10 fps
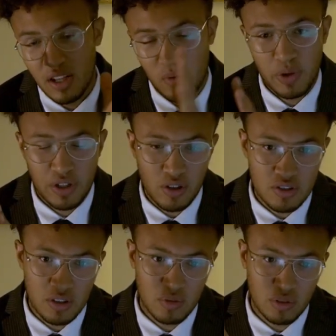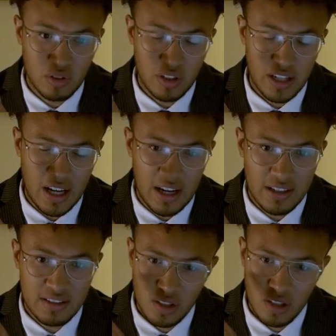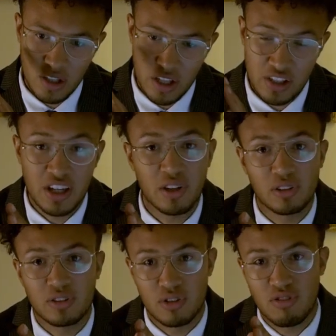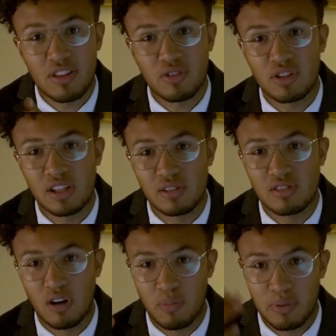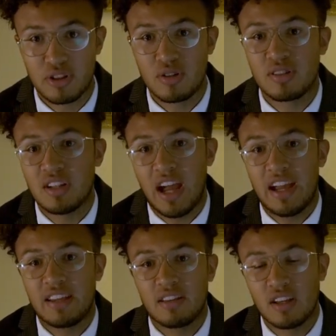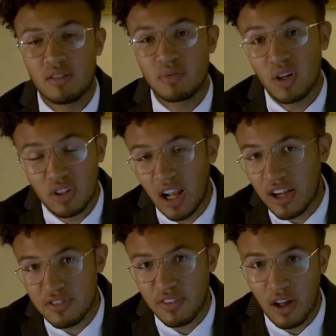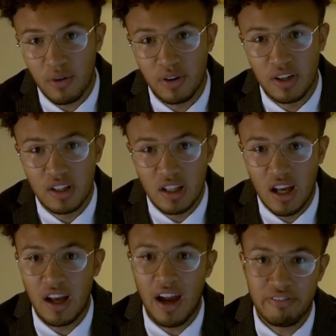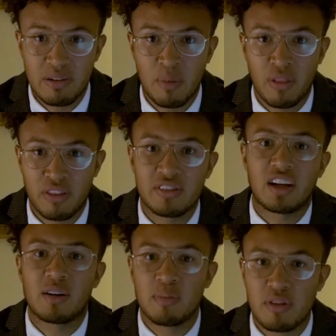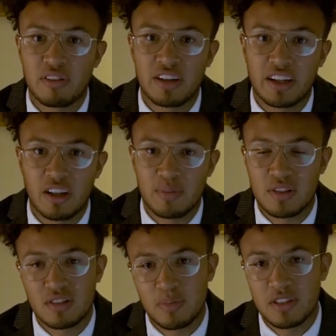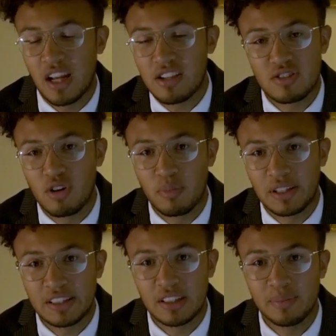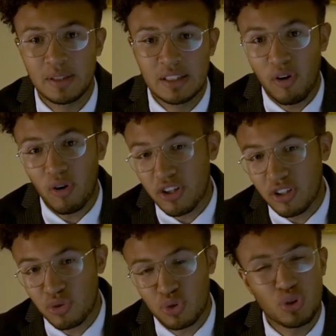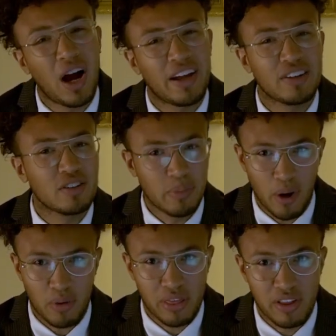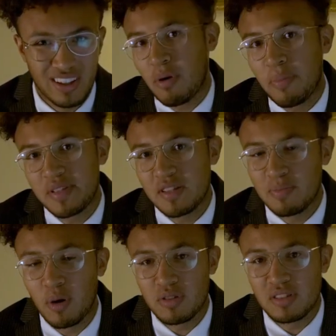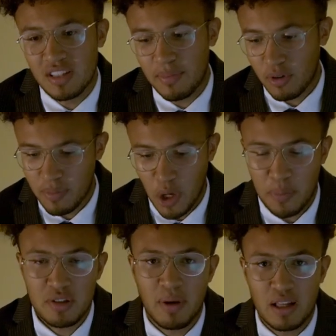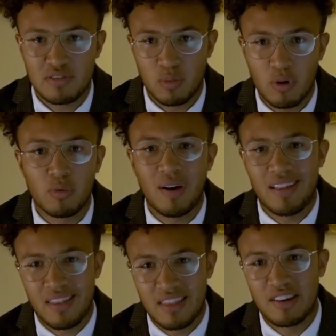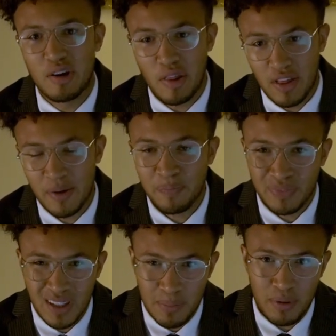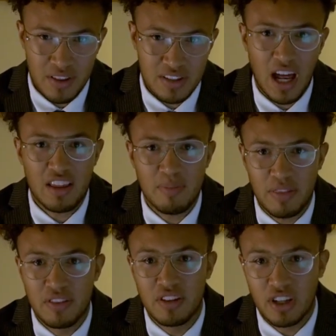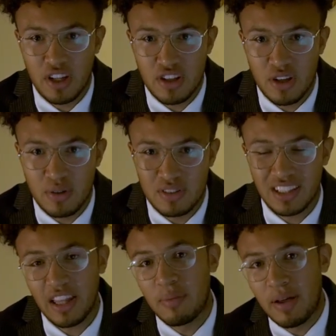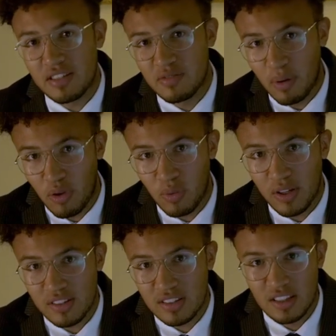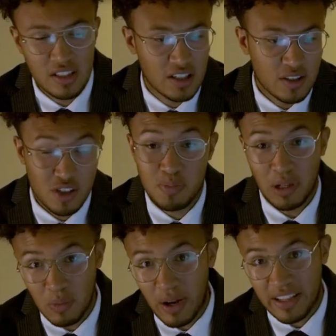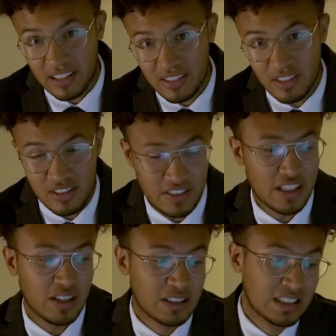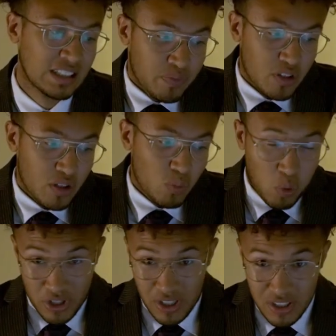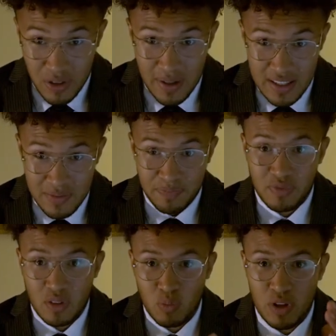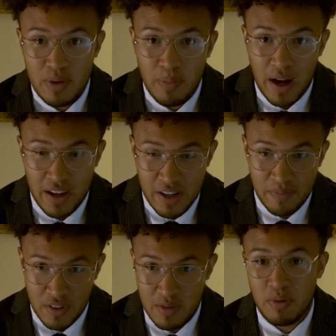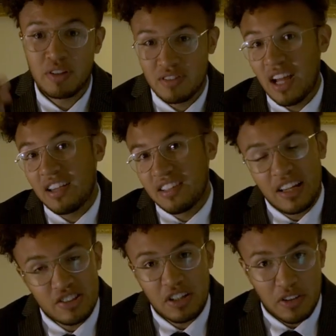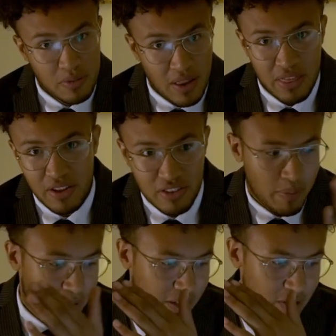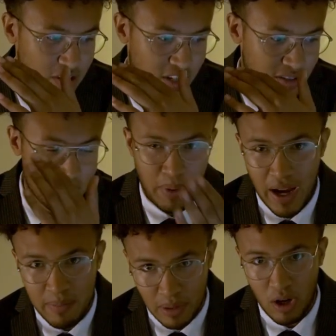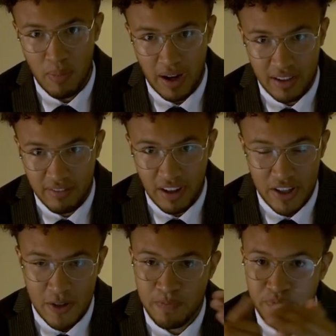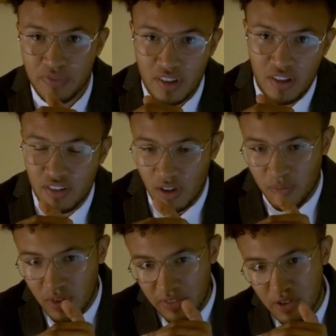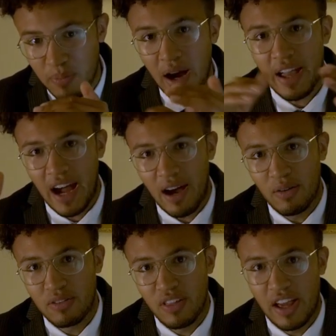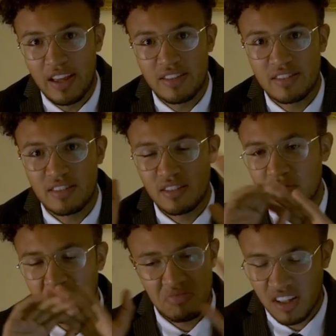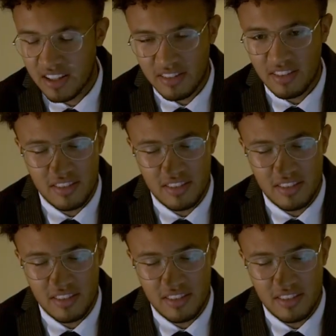We can also look at yield, so rental yield, so producing a good cash flow every month as like a monthly income to subsidise your normal income. Or you can try and do both. Properties most of the time are going to be optimised for one rather than another, but there's a nice method that you can use to get the best of both worlds, which is probably why you clicked on this video. What you can do is, when you buy, this brings us nicely actually onto our third topic, which is buying below market value. So if you buy a house that is in